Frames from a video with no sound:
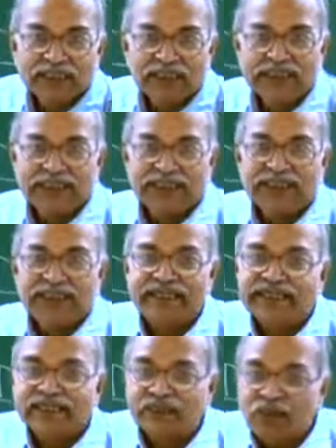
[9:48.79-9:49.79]
It
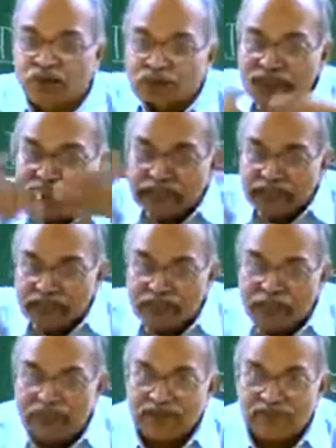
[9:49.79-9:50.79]
radiates more in the
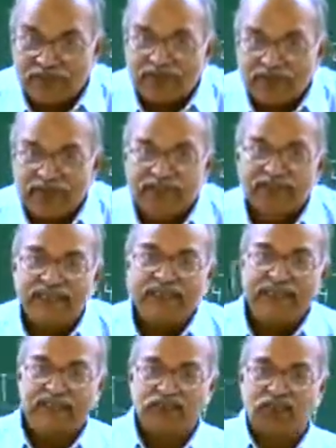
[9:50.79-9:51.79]
perpendicular plane,
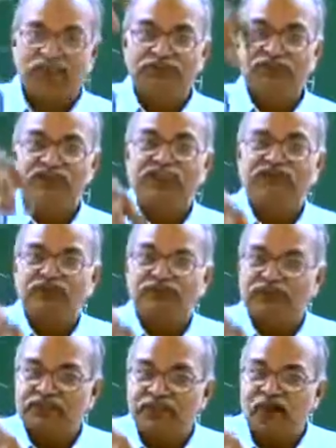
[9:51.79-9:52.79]
and so if you see from
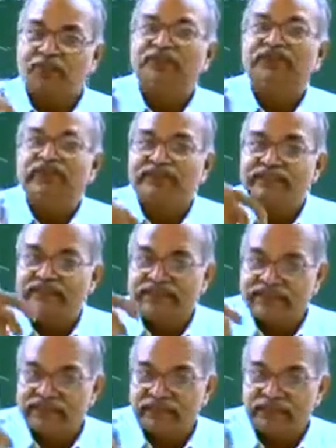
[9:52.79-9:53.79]
the top, the
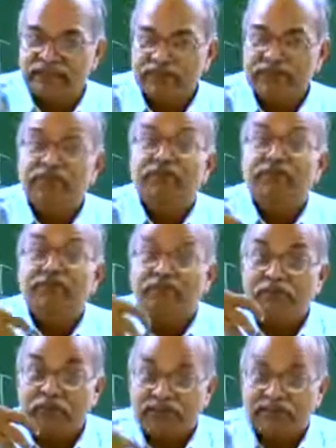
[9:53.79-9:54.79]
intensity will be
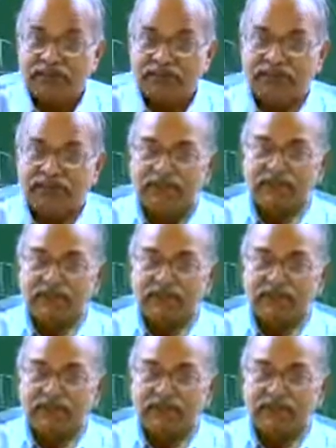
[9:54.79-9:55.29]
maximum.